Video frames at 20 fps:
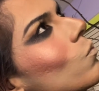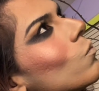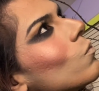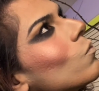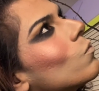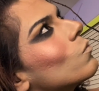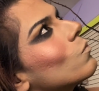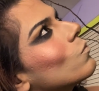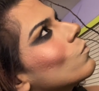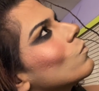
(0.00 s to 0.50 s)
But
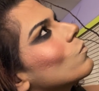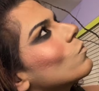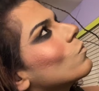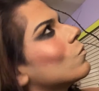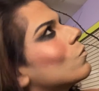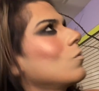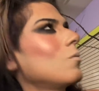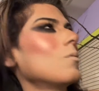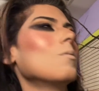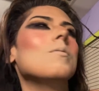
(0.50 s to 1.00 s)
okay,
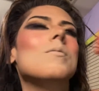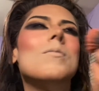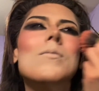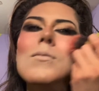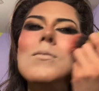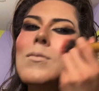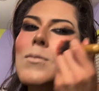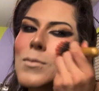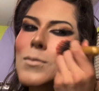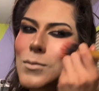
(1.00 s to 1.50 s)
here I am
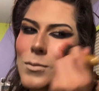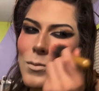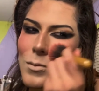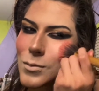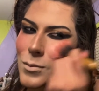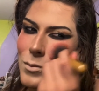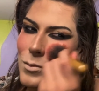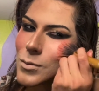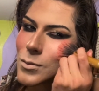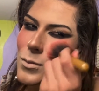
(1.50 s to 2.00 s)
using
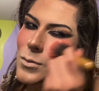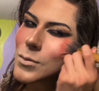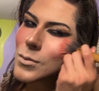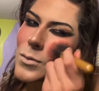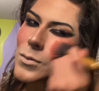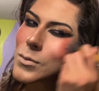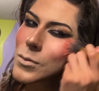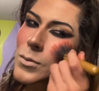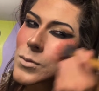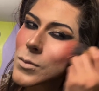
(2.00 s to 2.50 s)

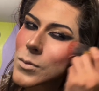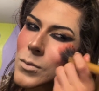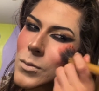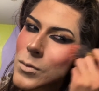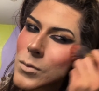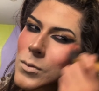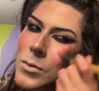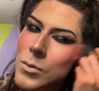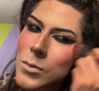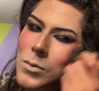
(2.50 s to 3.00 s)

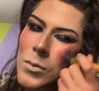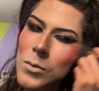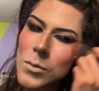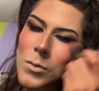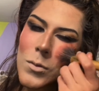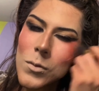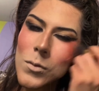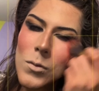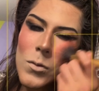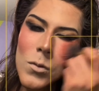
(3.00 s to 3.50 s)
highlighters
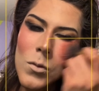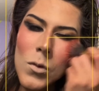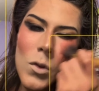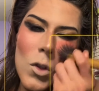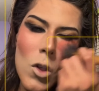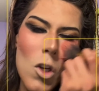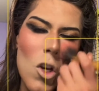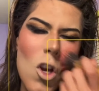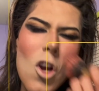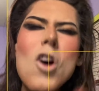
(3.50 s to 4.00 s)
as my
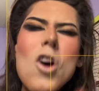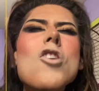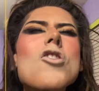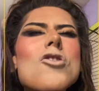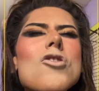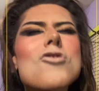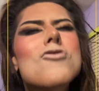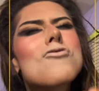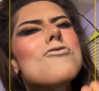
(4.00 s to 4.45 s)
blush